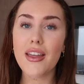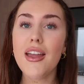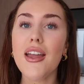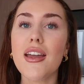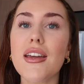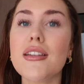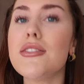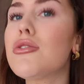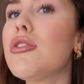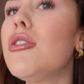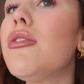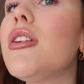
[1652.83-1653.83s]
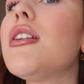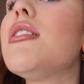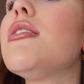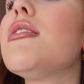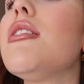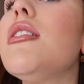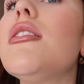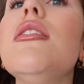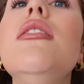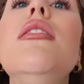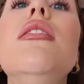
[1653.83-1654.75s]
it's so funny because there's like